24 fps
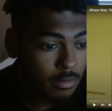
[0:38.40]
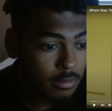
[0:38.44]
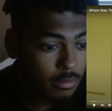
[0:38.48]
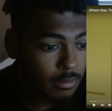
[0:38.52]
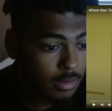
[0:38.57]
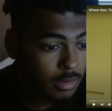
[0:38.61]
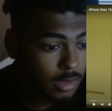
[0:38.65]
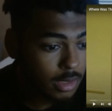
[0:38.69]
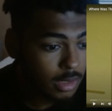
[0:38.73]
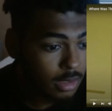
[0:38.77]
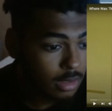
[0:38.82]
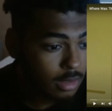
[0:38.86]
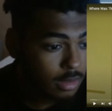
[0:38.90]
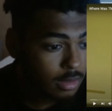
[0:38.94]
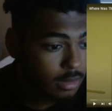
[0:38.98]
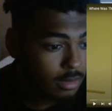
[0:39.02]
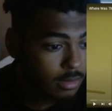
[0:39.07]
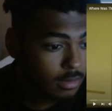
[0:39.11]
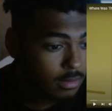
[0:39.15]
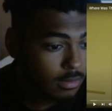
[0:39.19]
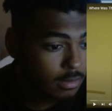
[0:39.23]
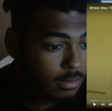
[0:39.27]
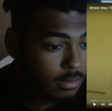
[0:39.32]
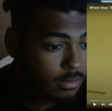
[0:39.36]
But
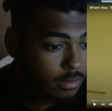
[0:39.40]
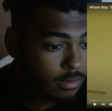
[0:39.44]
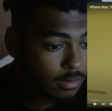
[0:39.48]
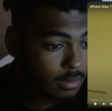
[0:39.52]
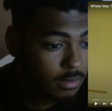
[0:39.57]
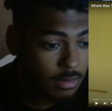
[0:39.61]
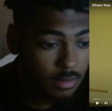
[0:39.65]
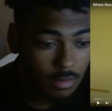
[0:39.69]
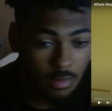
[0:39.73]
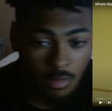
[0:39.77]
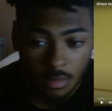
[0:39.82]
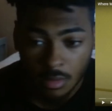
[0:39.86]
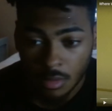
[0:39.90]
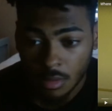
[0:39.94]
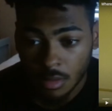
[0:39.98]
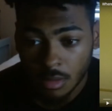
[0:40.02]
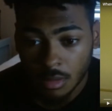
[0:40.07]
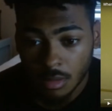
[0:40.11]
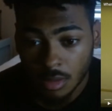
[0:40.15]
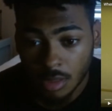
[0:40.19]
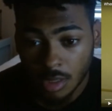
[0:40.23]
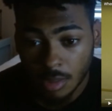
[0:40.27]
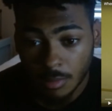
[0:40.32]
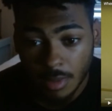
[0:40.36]

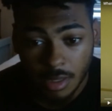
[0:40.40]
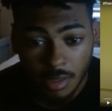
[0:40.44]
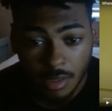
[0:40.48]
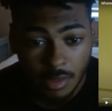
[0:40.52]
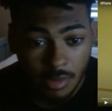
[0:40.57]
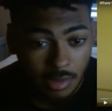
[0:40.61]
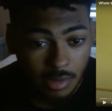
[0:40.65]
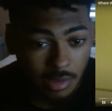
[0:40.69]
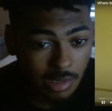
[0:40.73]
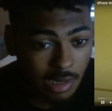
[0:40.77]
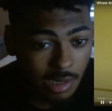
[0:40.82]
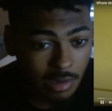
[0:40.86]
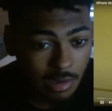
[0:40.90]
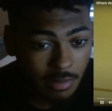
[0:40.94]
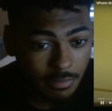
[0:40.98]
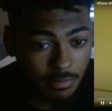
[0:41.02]
did they make it alive?